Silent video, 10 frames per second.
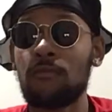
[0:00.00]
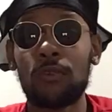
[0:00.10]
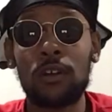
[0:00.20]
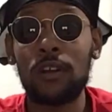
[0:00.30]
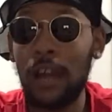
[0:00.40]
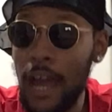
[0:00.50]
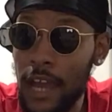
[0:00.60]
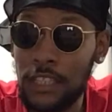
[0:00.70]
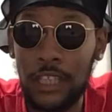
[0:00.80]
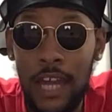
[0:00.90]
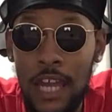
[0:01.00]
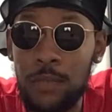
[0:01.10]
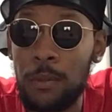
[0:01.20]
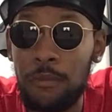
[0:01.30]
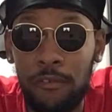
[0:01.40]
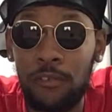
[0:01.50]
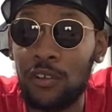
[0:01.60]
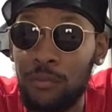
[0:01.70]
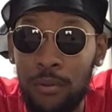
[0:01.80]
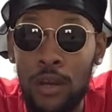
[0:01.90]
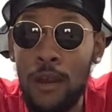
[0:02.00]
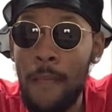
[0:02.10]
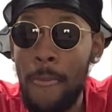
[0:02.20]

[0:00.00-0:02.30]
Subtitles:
real life, change people for real, bro.